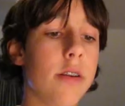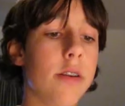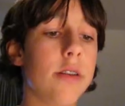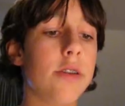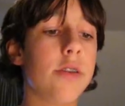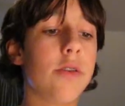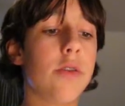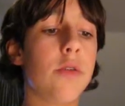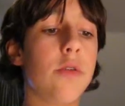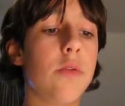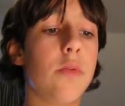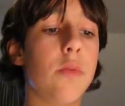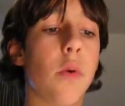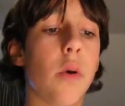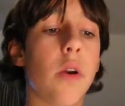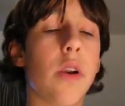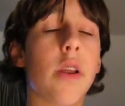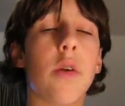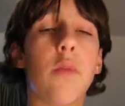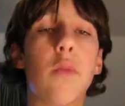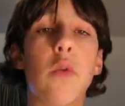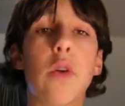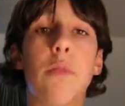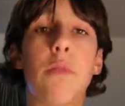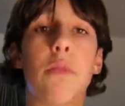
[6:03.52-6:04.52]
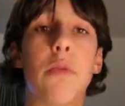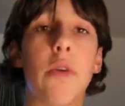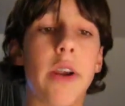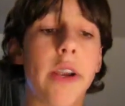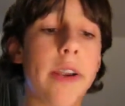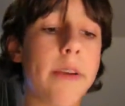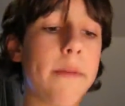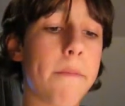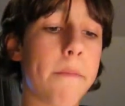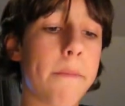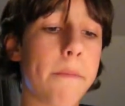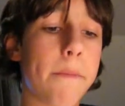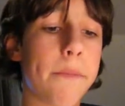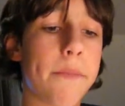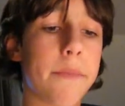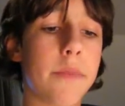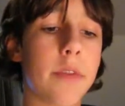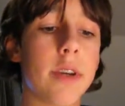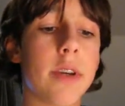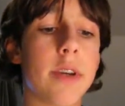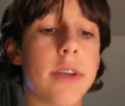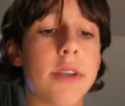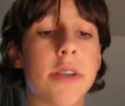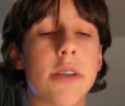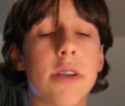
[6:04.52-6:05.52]
So what I would bring
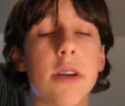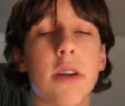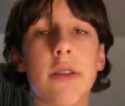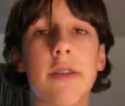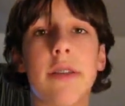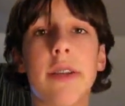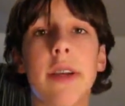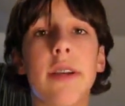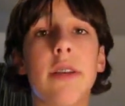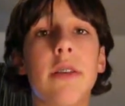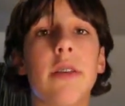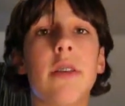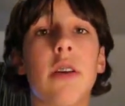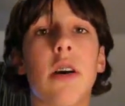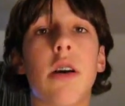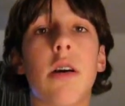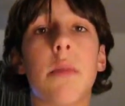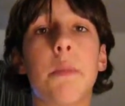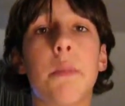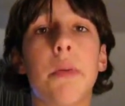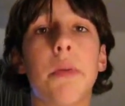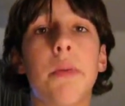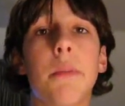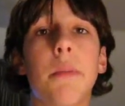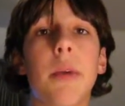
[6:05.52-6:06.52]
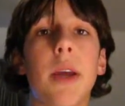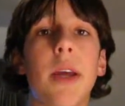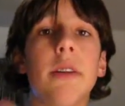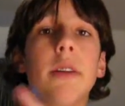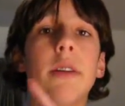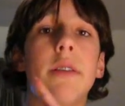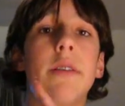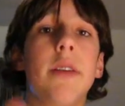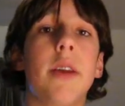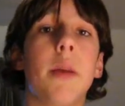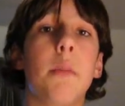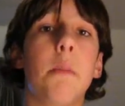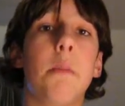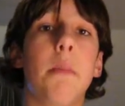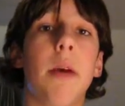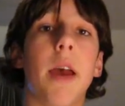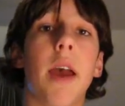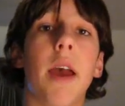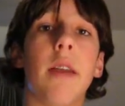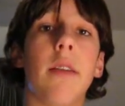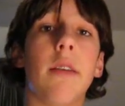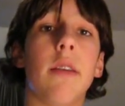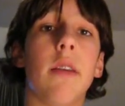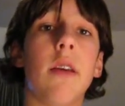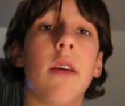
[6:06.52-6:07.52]
is a tin cup and a tin
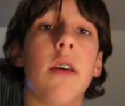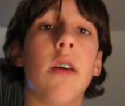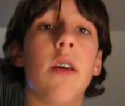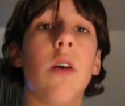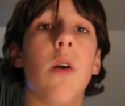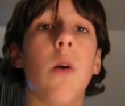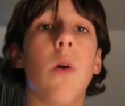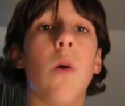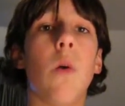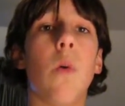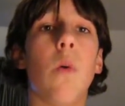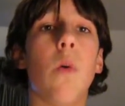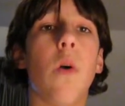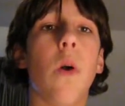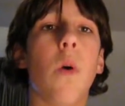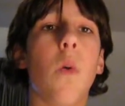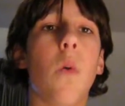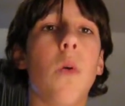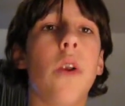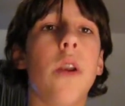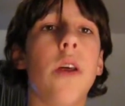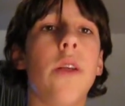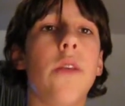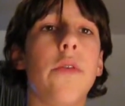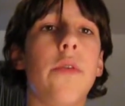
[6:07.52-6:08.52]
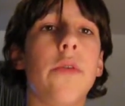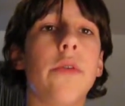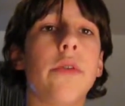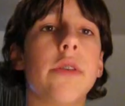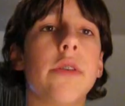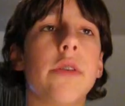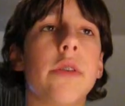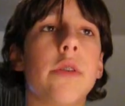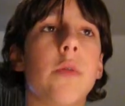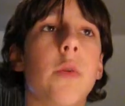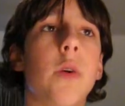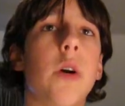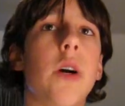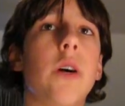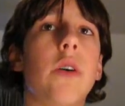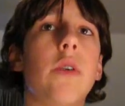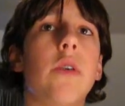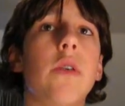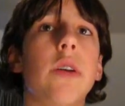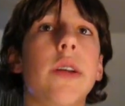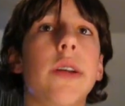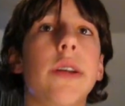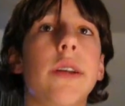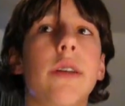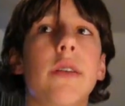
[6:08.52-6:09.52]
pan. Why would I do this?
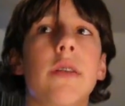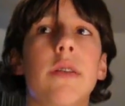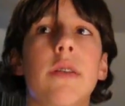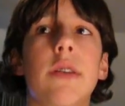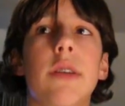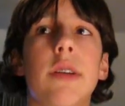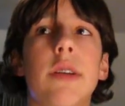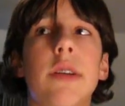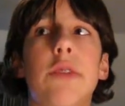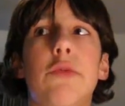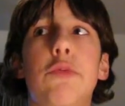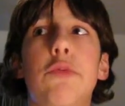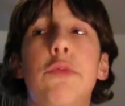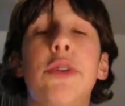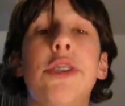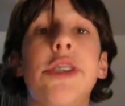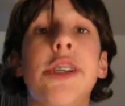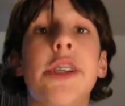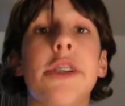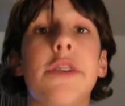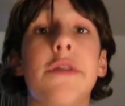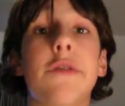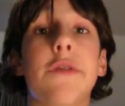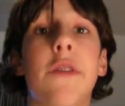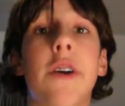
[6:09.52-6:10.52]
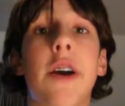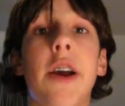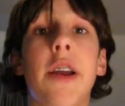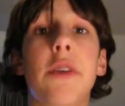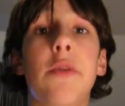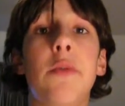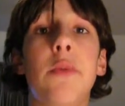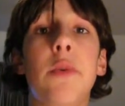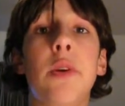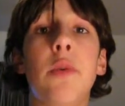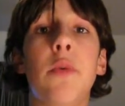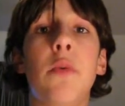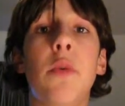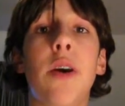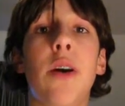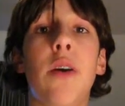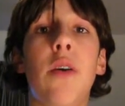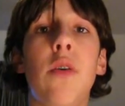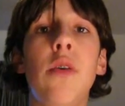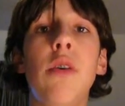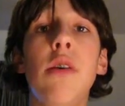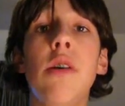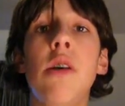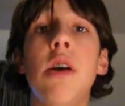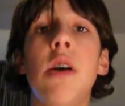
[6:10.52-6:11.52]
Well, it resists fire real
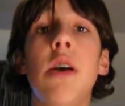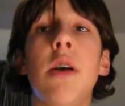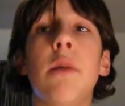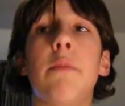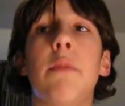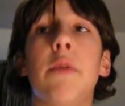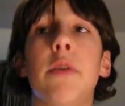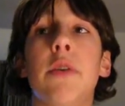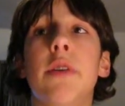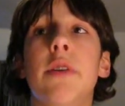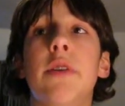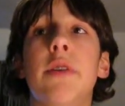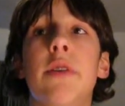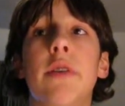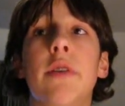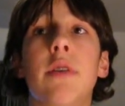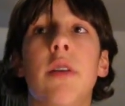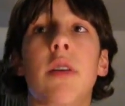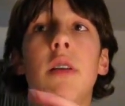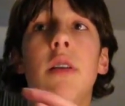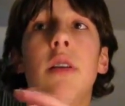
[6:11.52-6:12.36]
well, but it